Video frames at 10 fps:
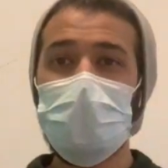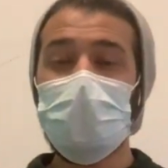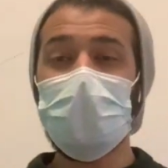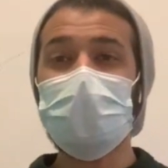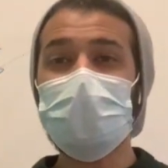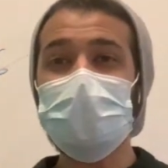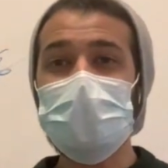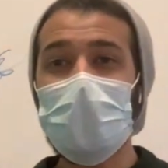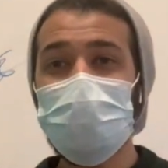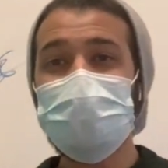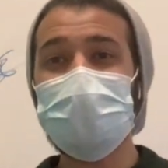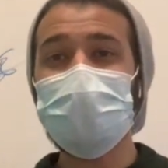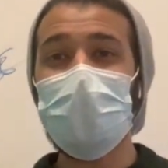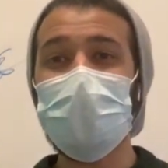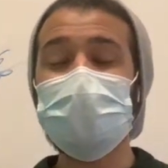Hey guys, how is it
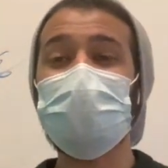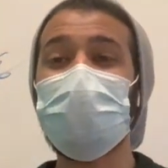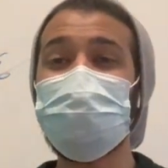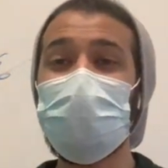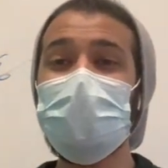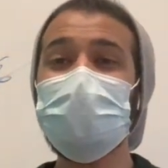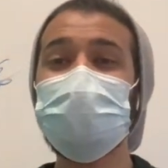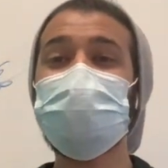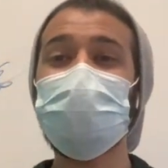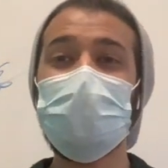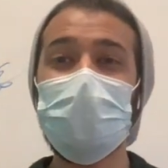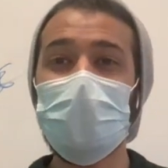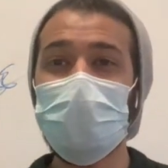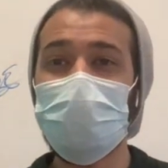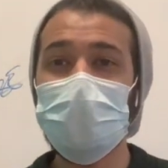going? So I've made it to the
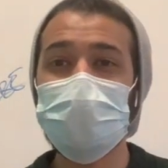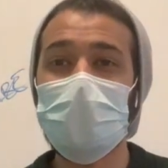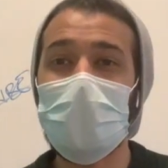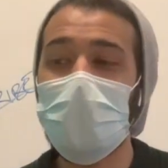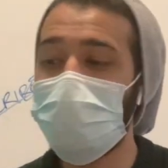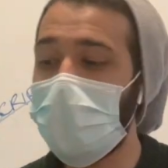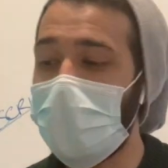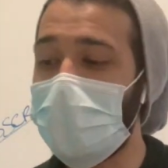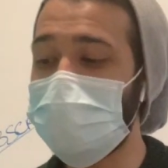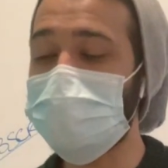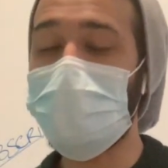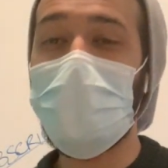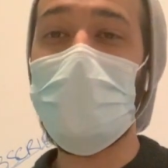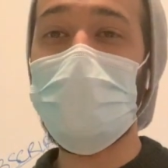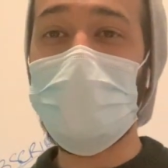Innovation Lab and
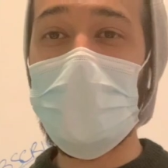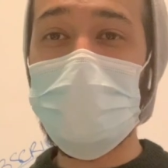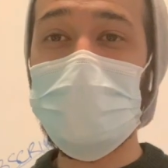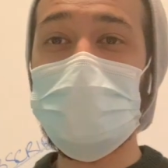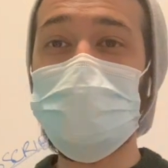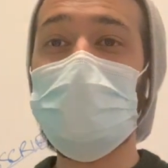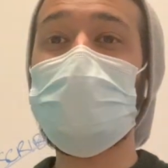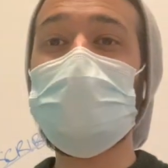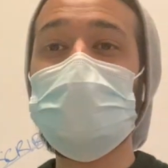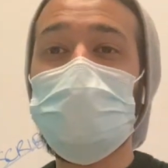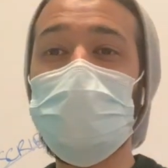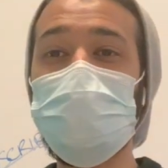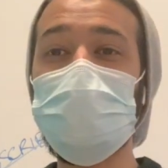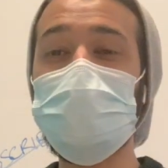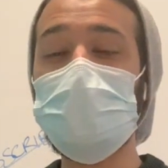I am now in one of these small
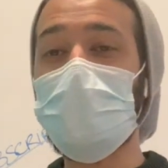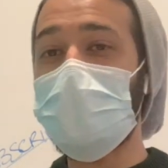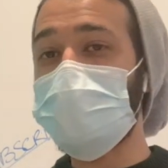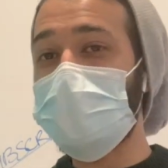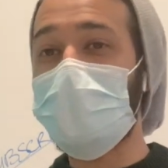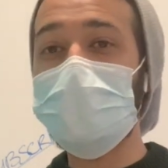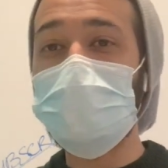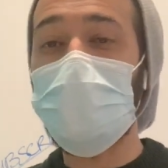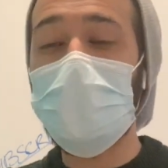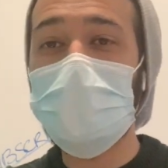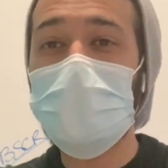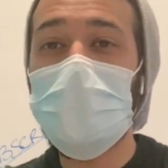rooms where I'm starting to work.